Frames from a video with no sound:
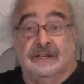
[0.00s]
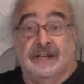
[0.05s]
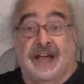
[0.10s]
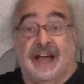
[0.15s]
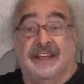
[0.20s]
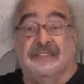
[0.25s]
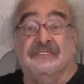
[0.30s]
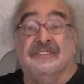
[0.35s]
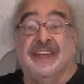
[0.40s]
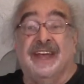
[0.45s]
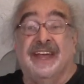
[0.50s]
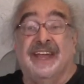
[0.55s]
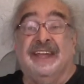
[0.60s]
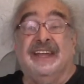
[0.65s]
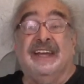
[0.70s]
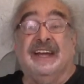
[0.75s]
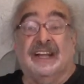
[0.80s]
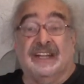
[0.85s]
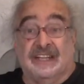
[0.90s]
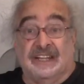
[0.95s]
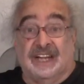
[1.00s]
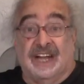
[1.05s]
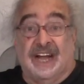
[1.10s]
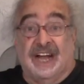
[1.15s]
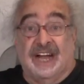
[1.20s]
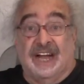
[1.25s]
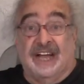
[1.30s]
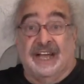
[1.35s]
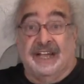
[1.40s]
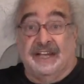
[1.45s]
and they
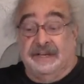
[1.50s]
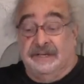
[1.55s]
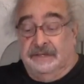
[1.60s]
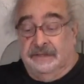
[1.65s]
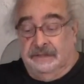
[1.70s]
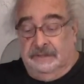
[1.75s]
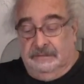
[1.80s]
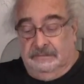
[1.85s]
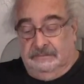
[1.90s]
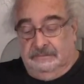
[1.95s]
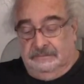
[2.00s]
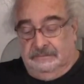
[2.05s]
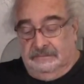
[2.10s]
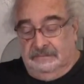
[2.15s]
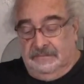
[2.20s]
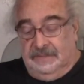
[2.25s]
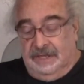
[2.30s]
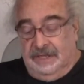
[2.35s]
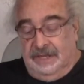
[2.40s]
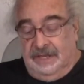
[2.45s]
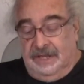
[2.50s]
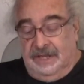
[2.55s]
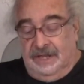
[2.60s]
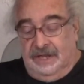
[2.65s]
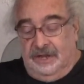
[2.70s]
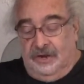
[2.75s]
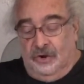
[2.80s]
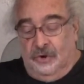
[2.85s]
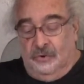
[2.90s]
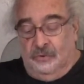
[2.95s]
lied.
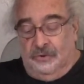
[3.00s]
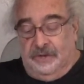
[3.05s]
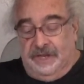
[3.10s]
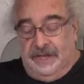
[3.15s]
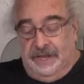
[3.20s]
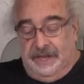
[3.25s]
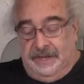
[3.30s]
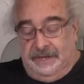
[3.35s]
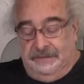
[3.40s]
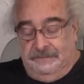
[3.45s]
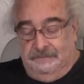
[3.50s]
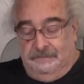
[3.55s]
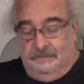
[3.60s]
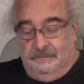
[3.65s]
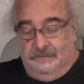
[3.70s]
Okay.